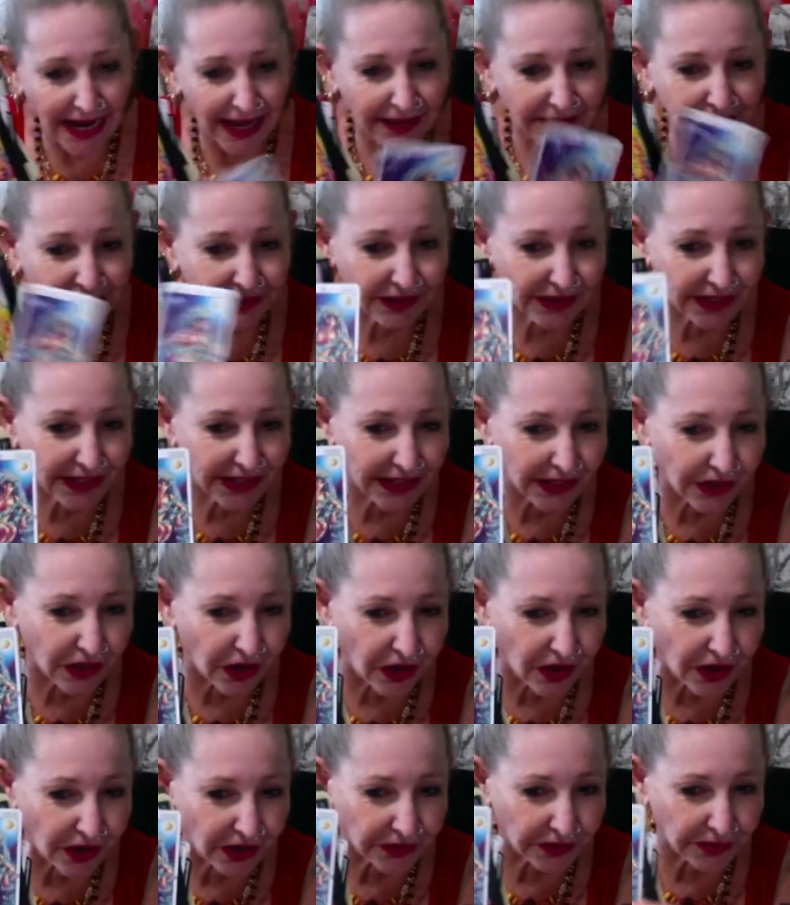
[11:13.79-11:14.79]
they're going to get
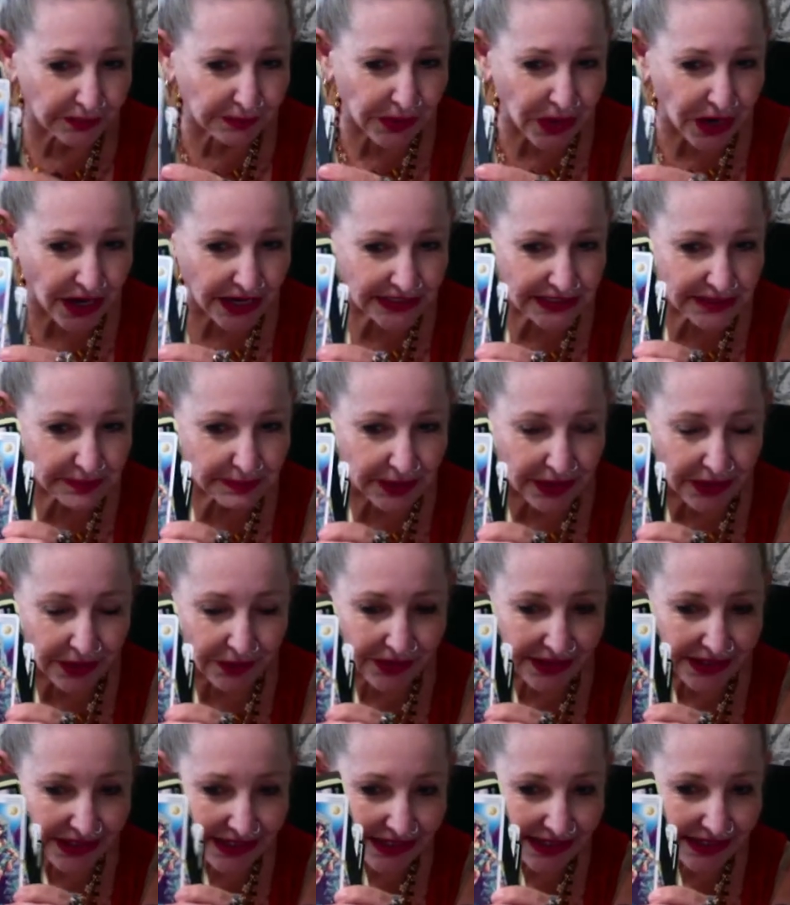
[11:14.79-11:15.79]
all the
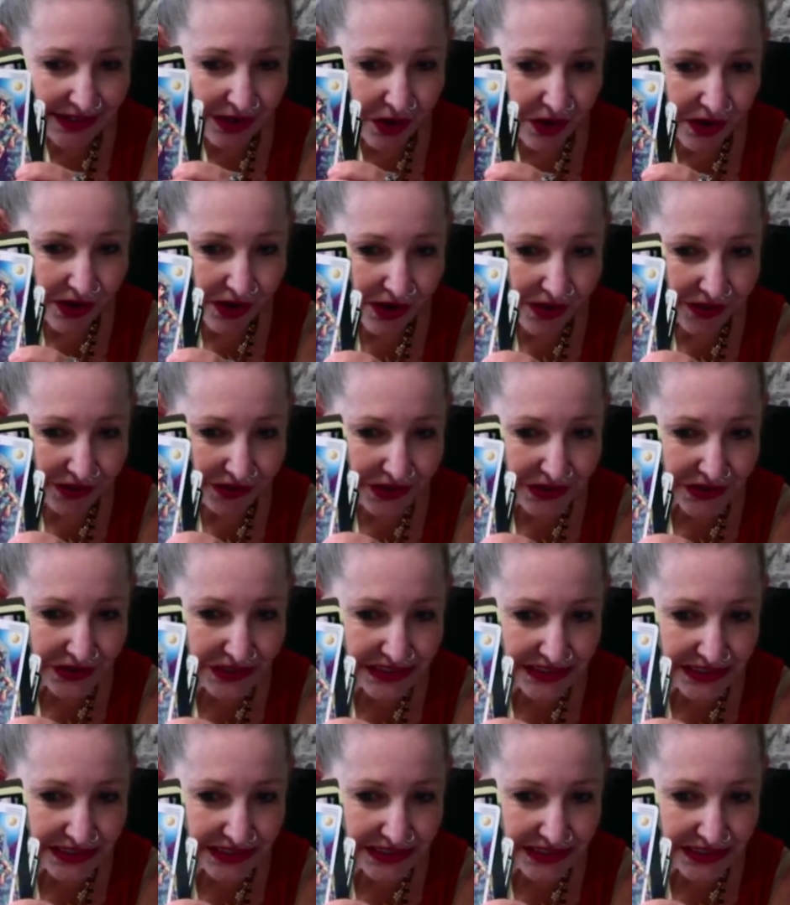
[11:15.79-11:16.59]
prosperity, all those